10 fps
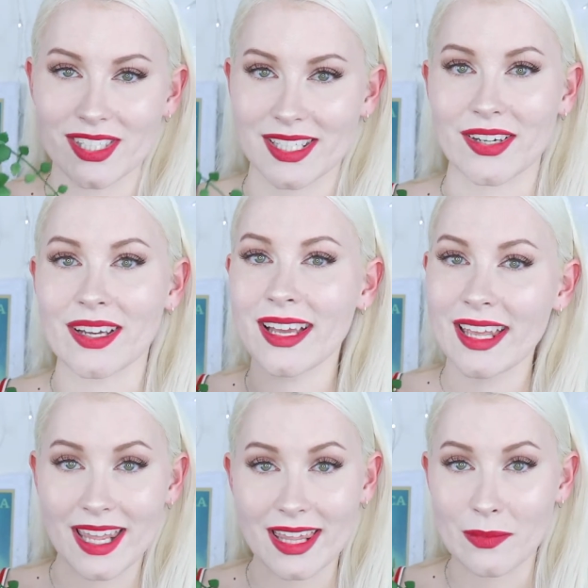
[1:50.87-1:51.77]
So
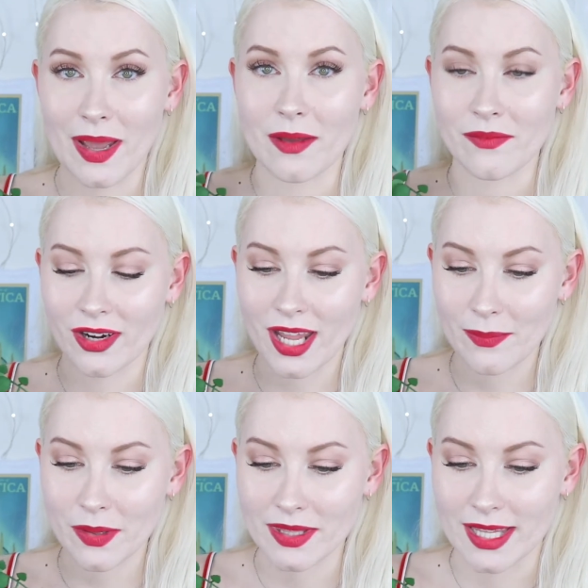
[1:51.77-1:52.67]
either way, I'm very
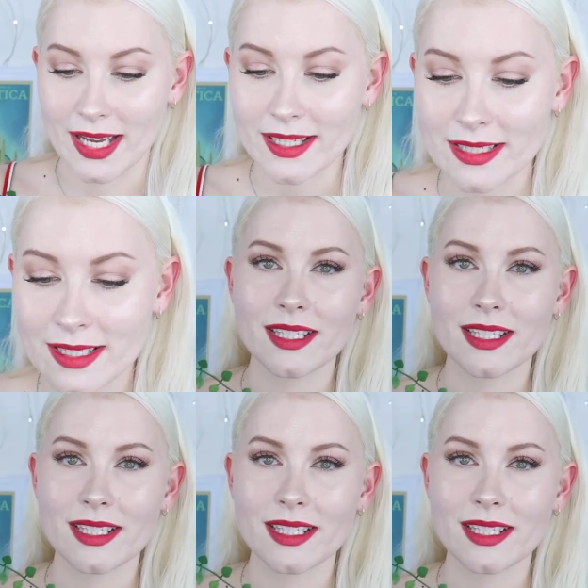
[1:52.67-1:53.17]
happy with that.